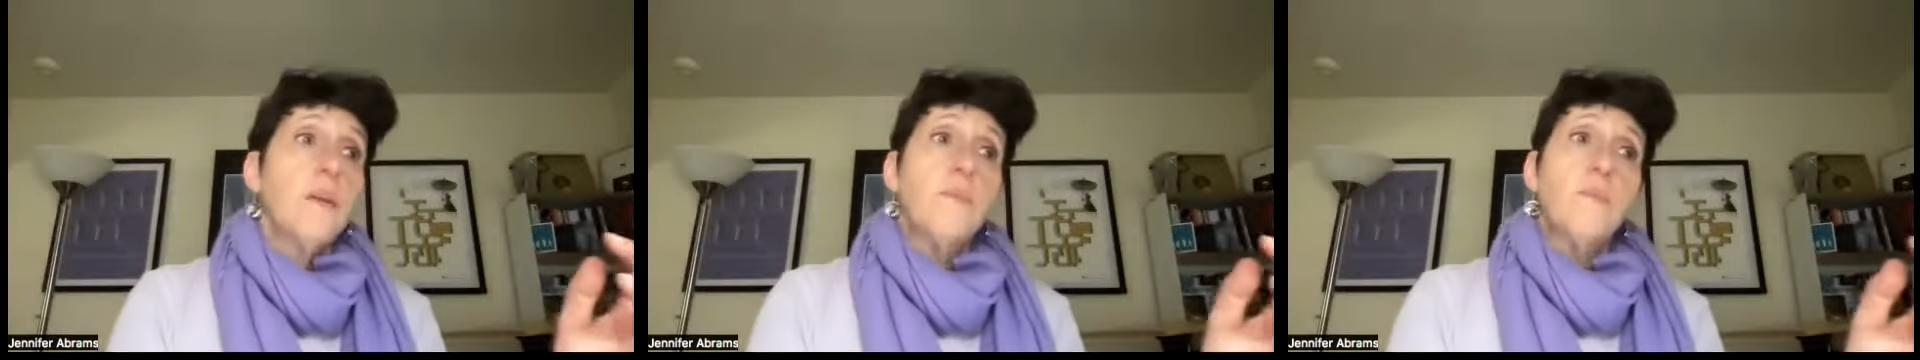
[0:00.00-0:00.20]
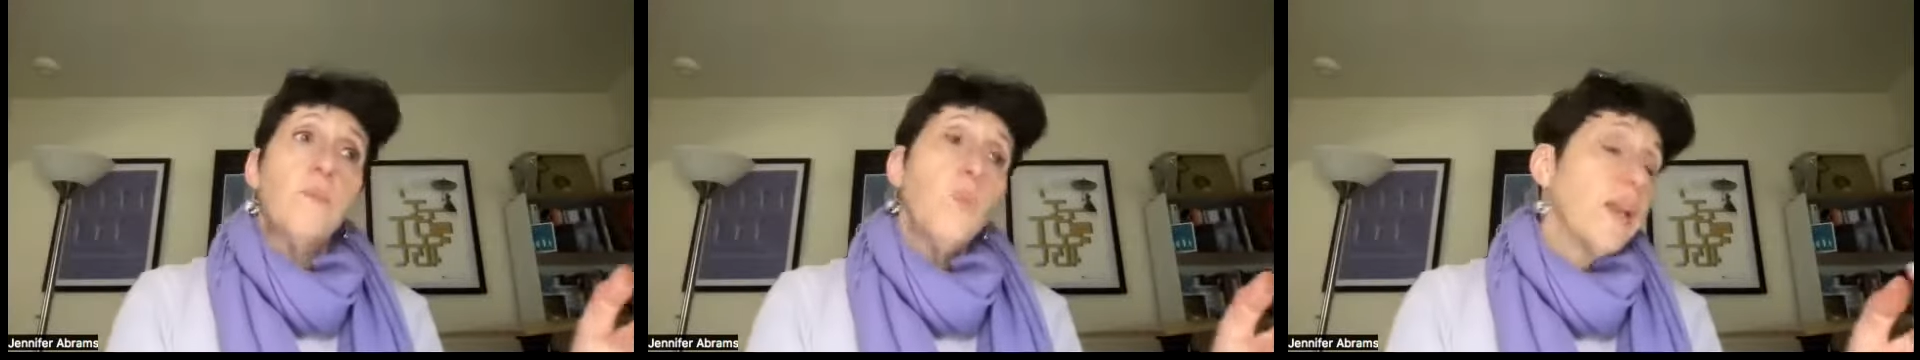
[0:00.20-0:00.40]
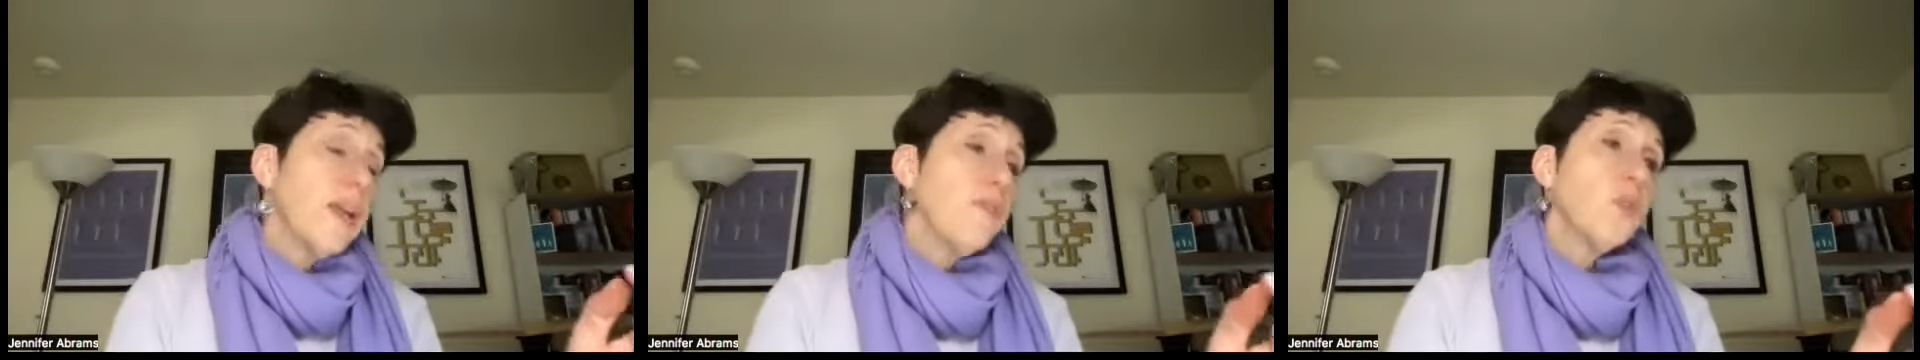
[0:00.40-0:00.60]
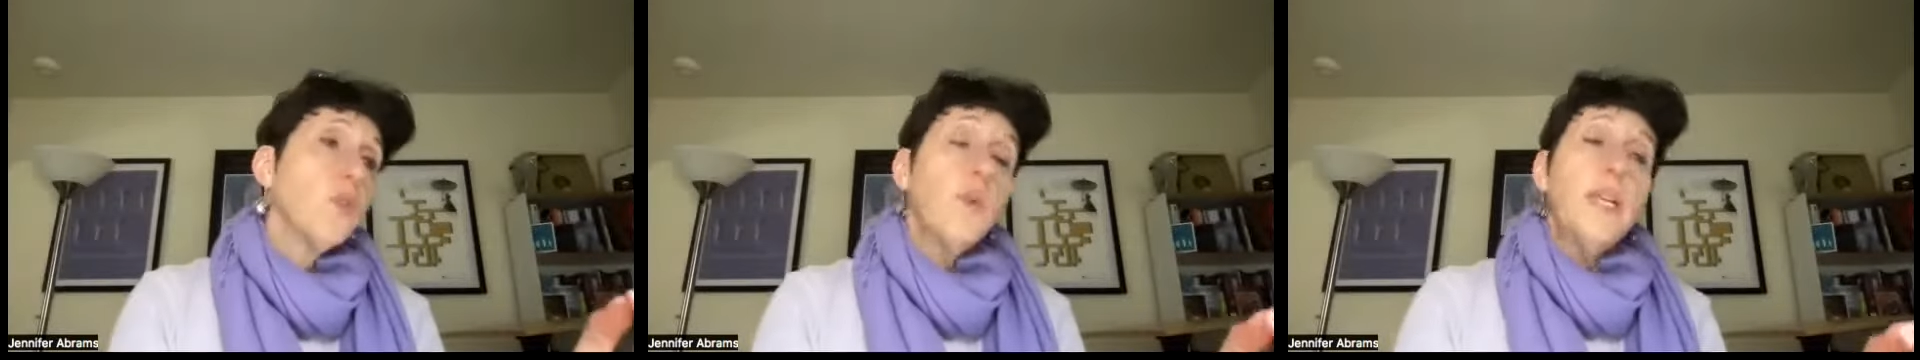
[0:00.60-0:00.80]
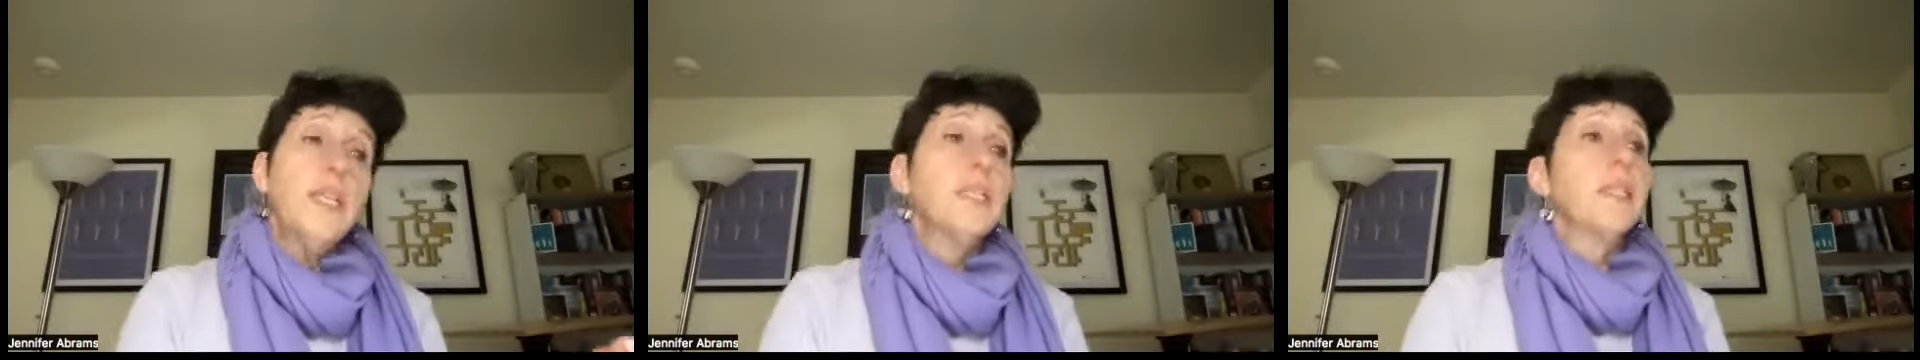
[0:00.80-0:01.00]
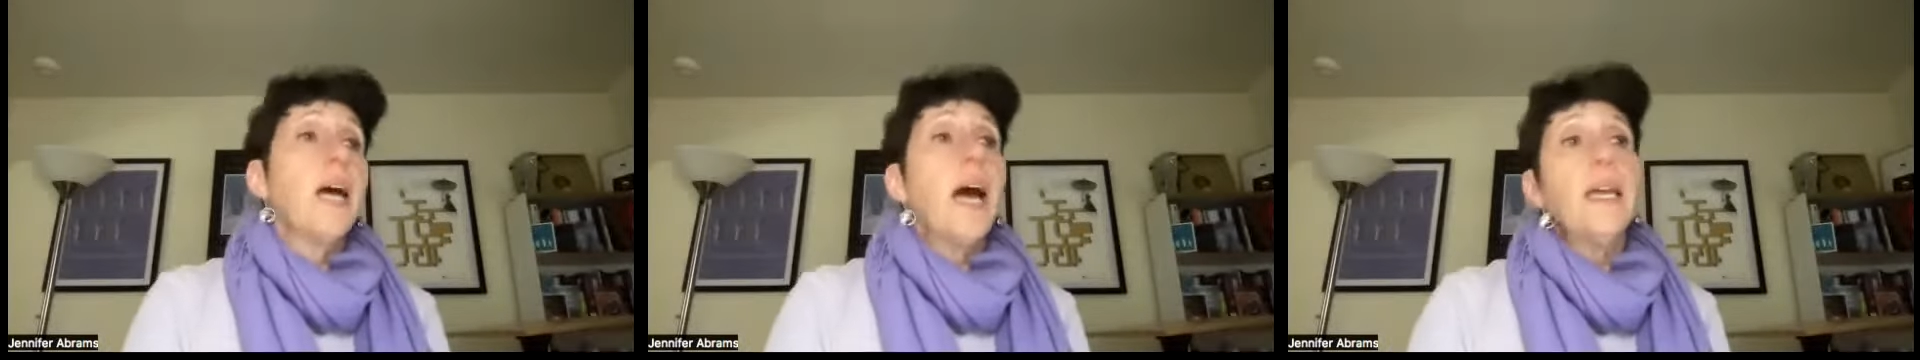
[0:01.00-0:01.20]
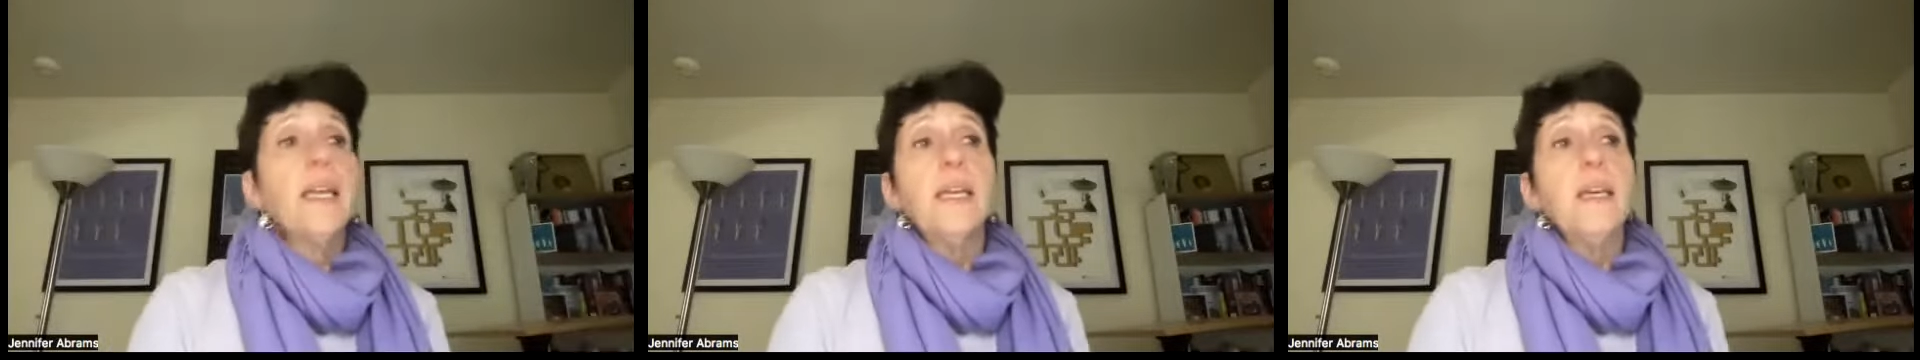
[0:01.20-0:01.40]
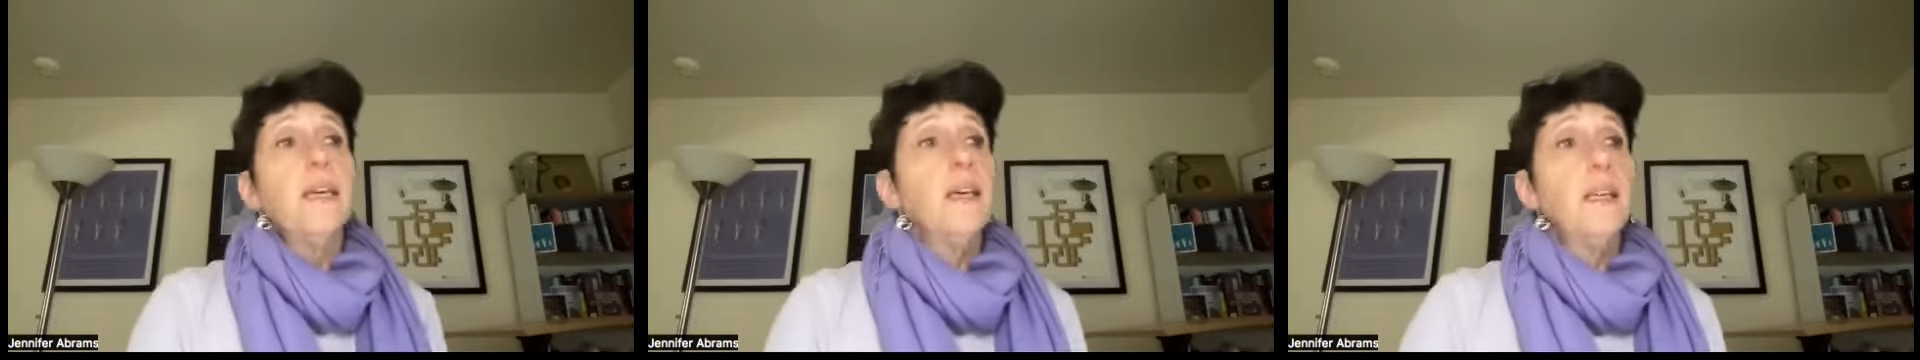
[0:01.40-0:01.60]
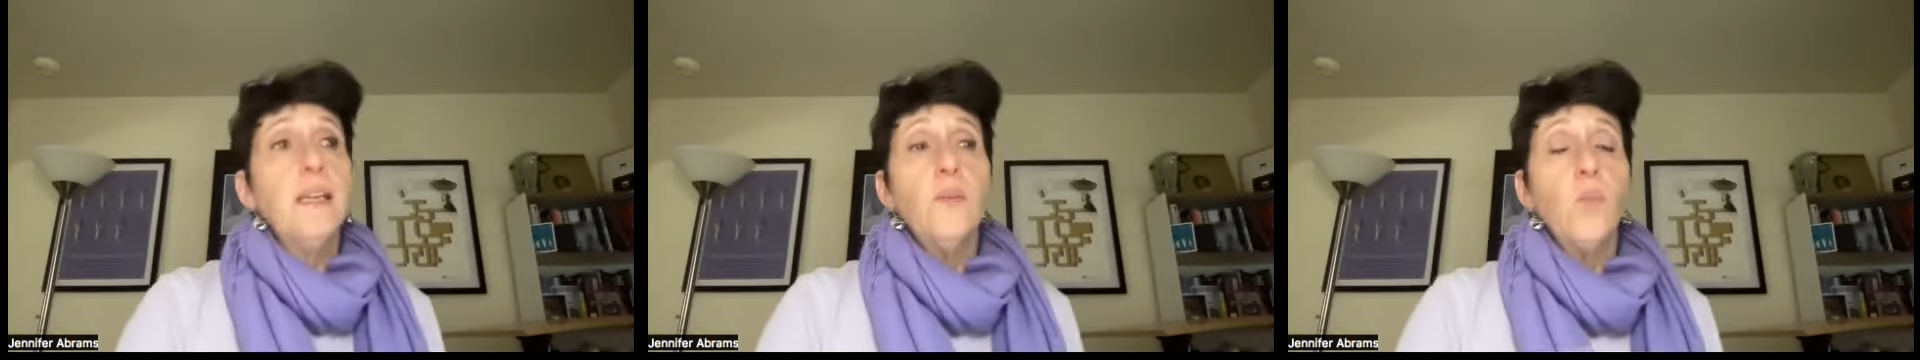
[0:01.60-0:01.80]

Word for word: whatever we decided